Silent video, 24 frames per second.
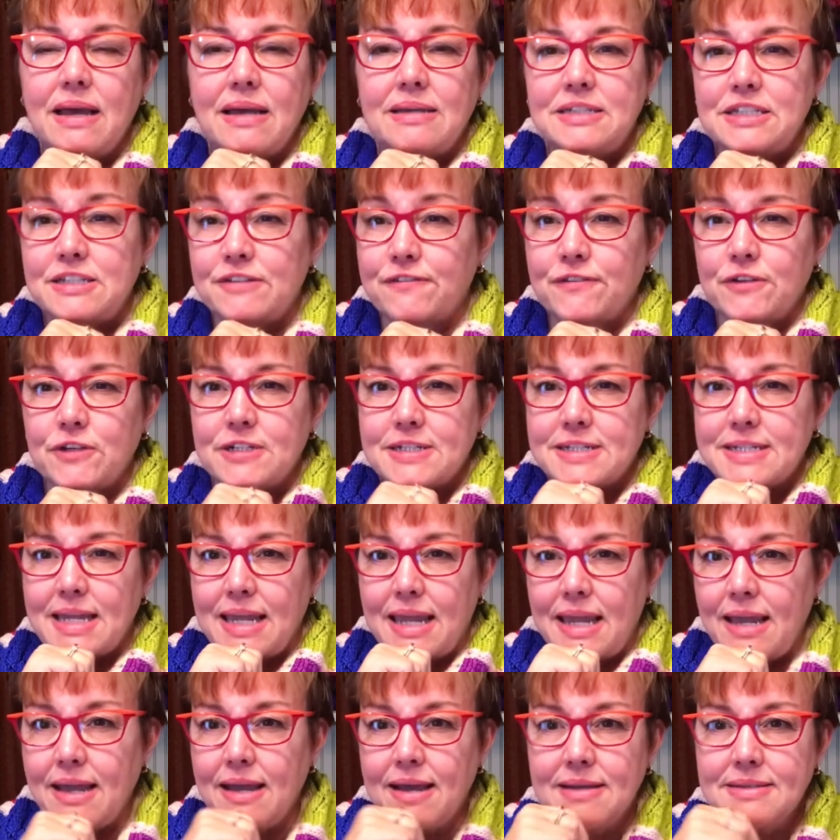different
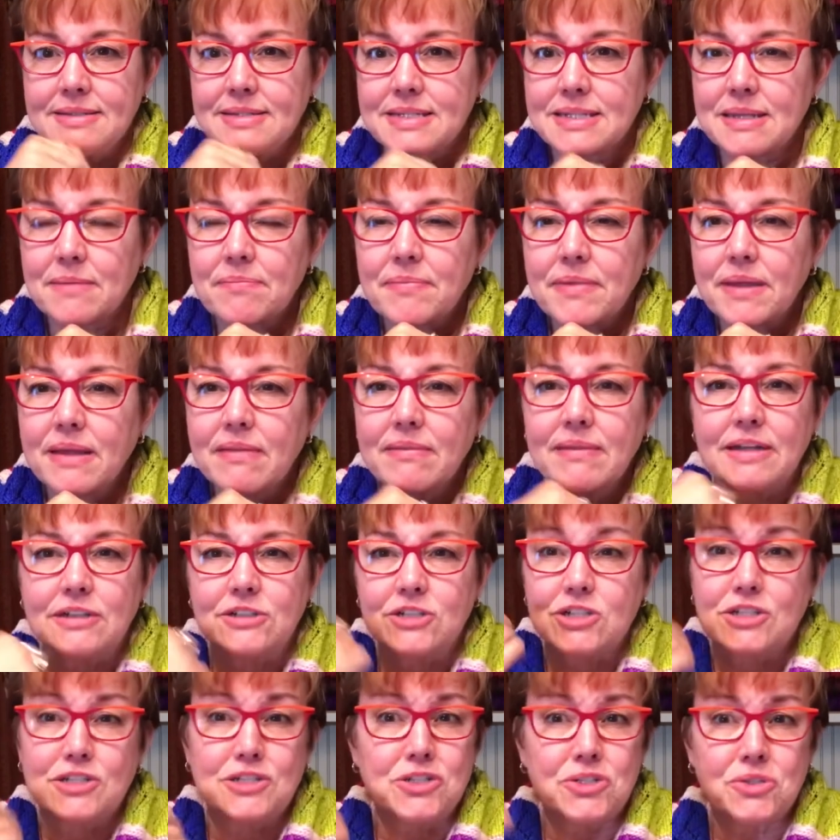take on something. They
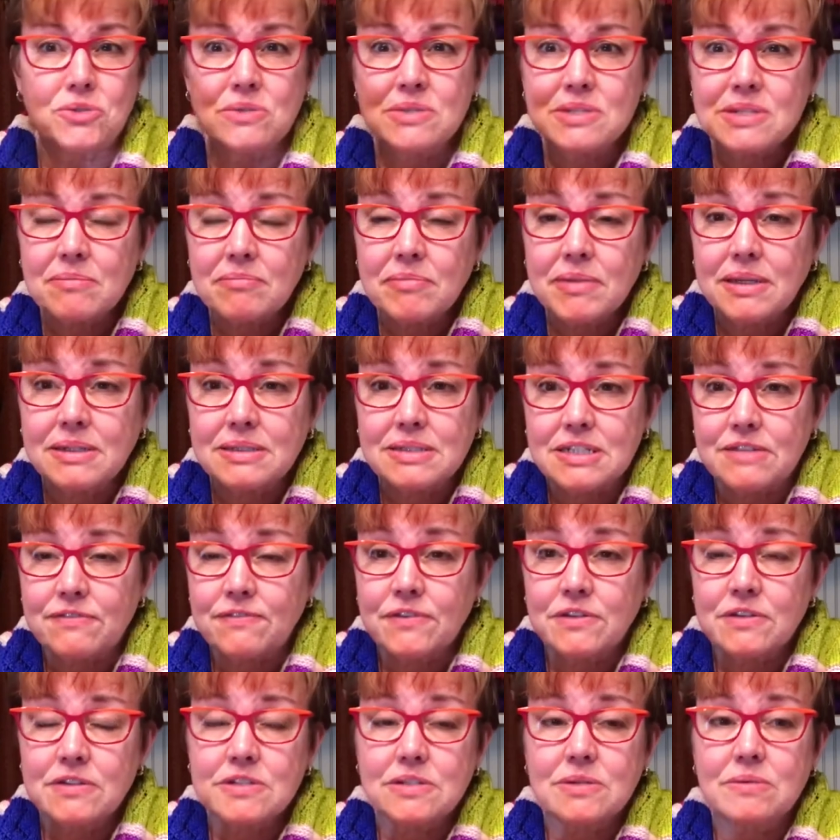just do something
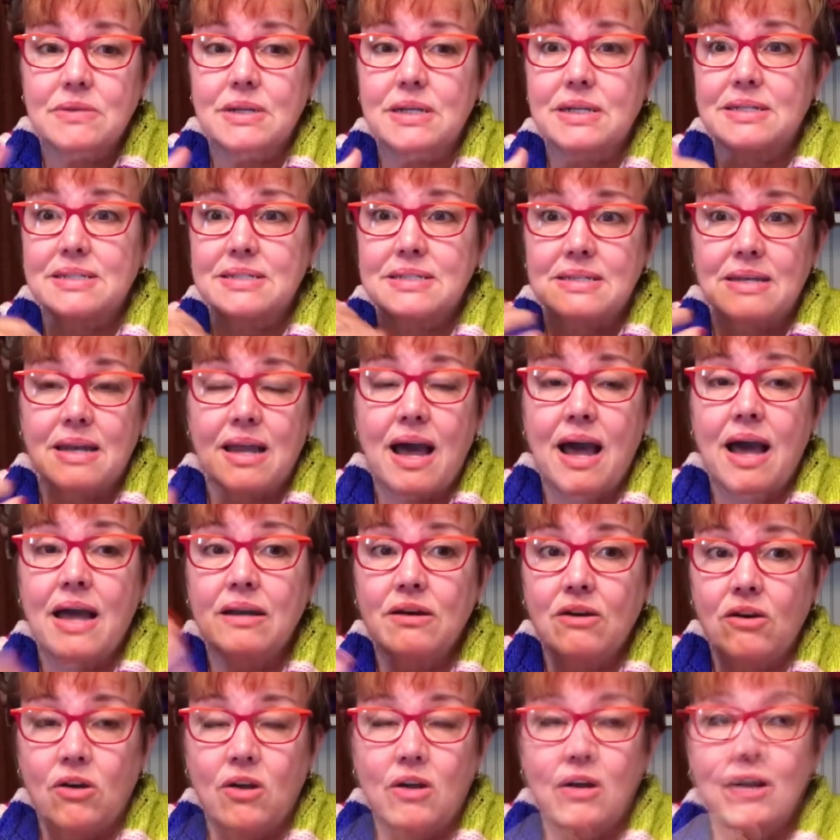different so that it's
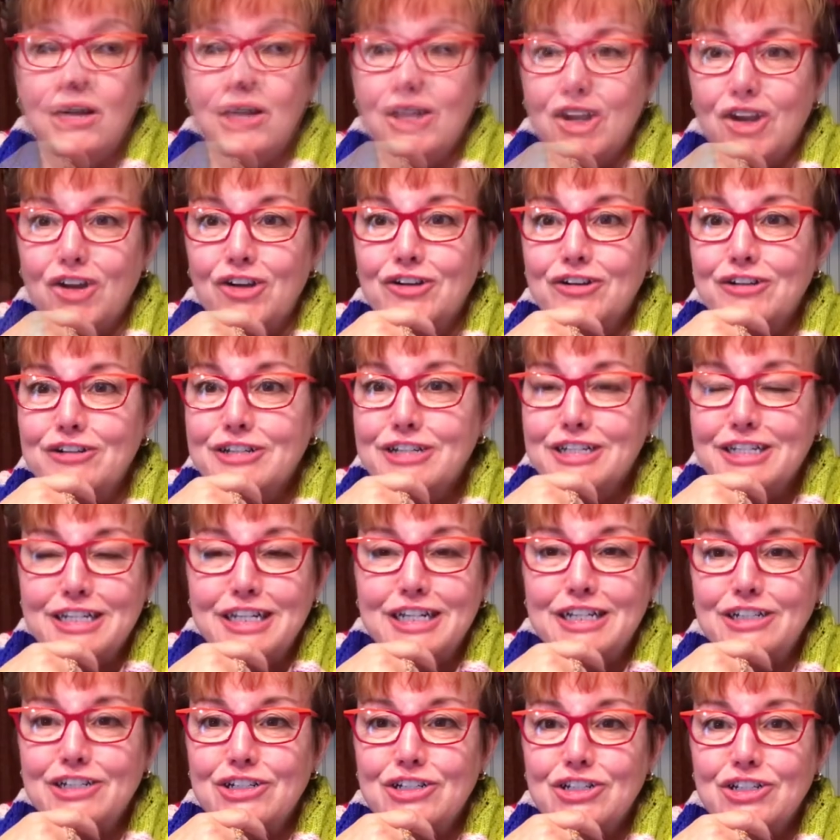not all garter
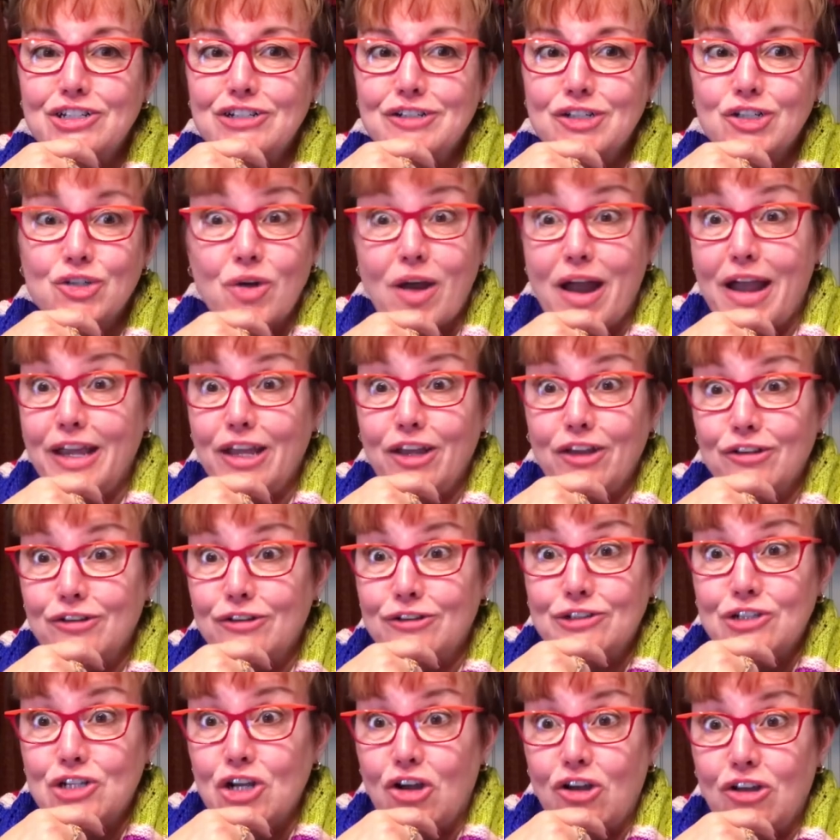stitch
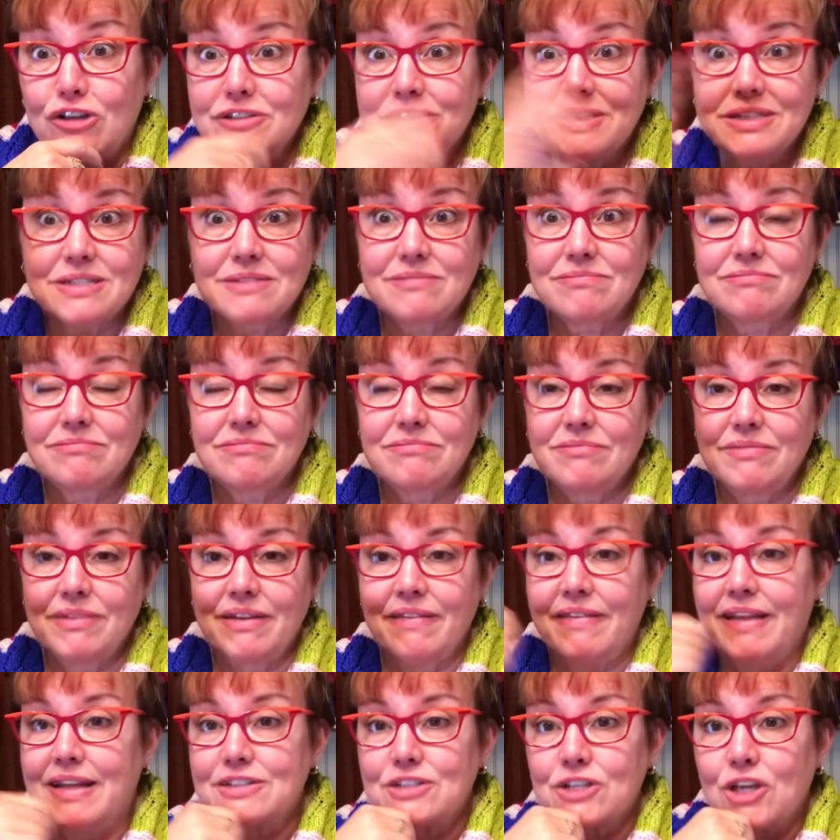triangular shawls,
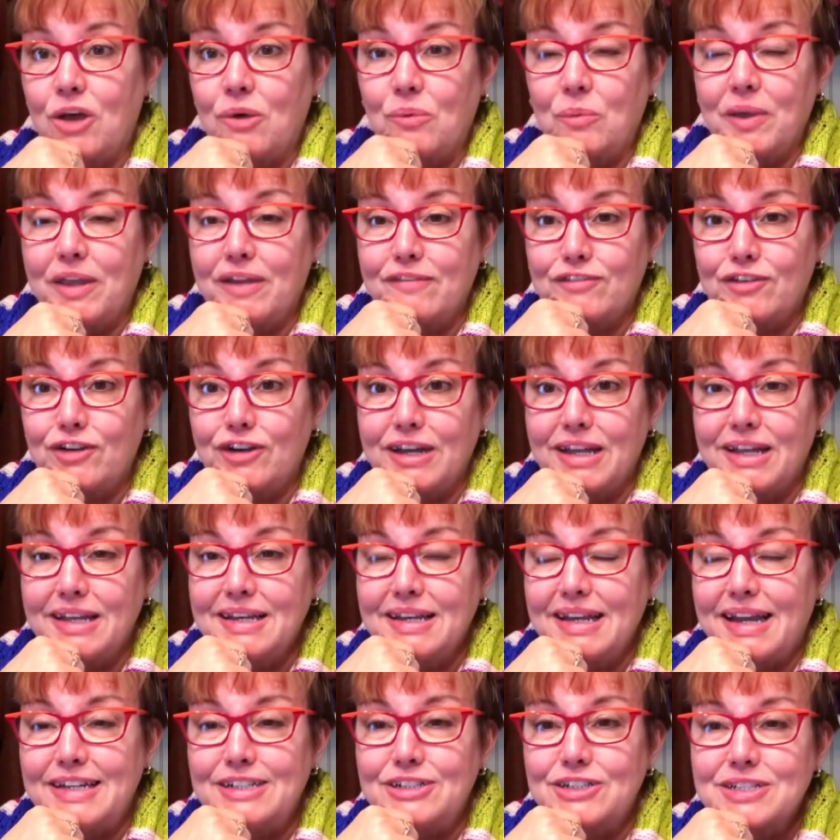and that's all we ever
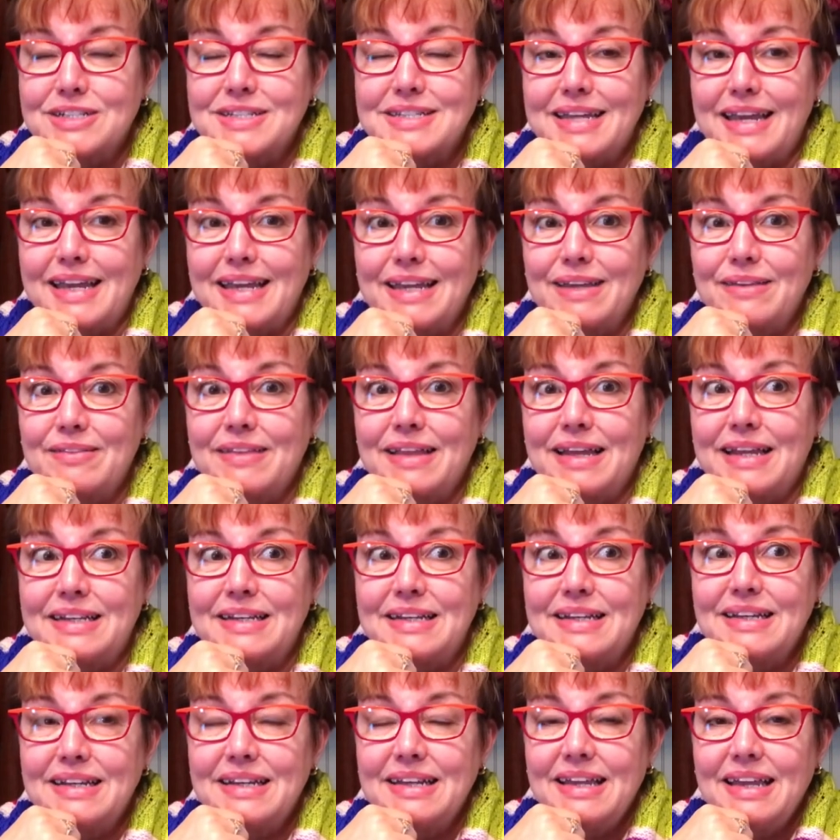knit. I just like it
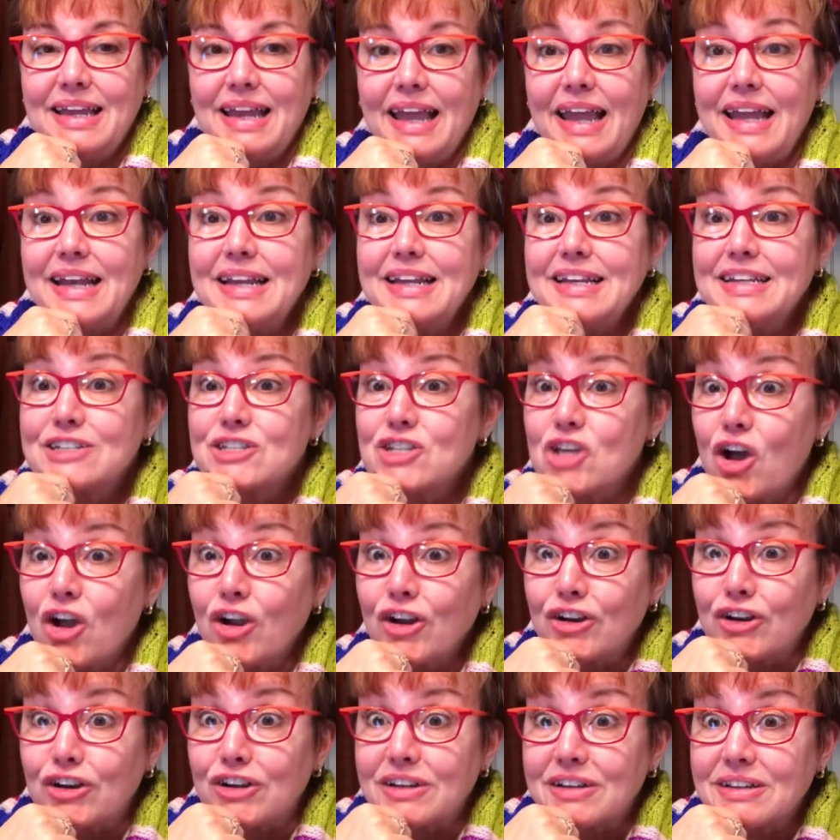that, and it is
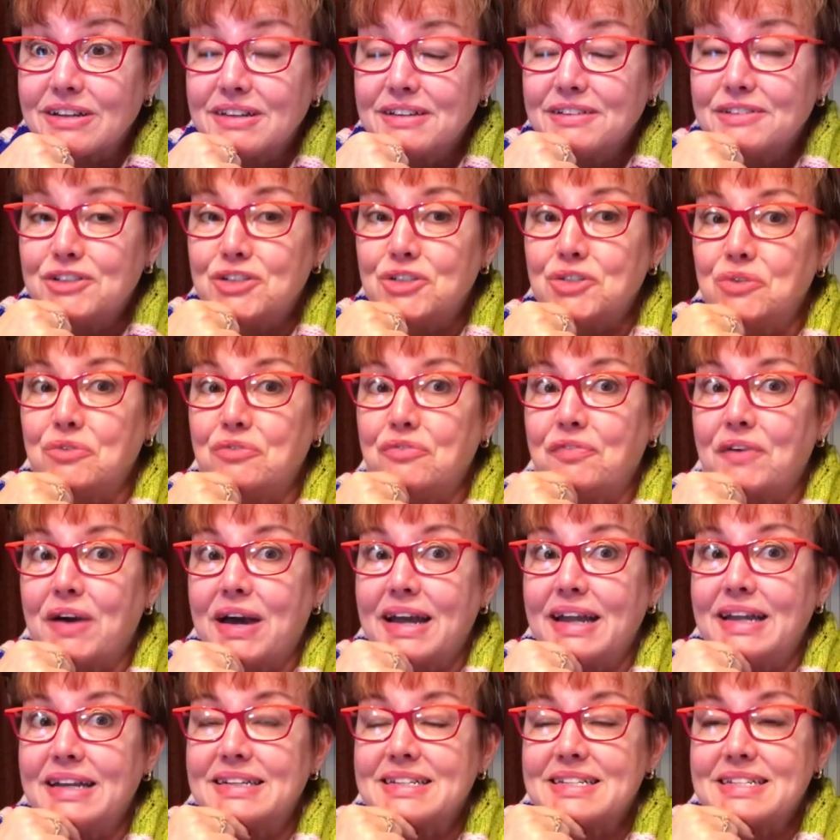hard to
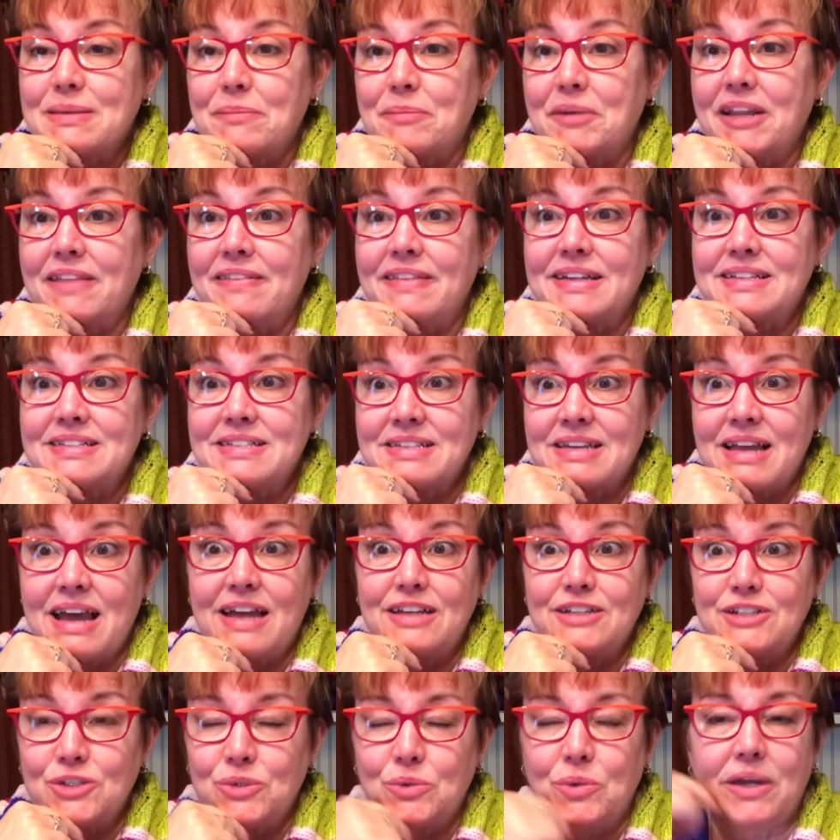find somebody that's
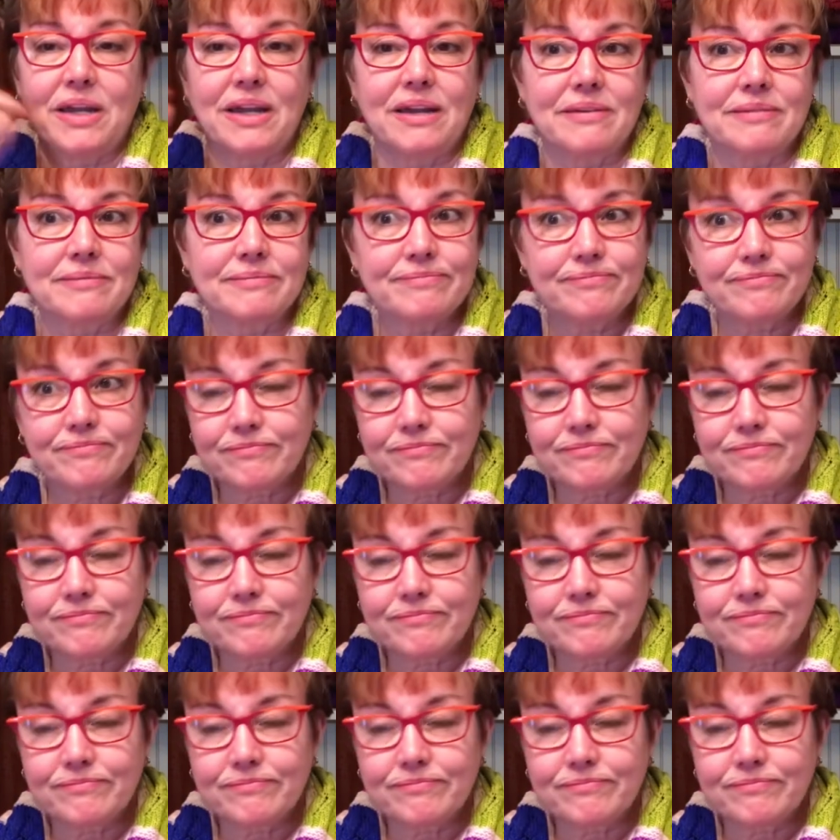not doing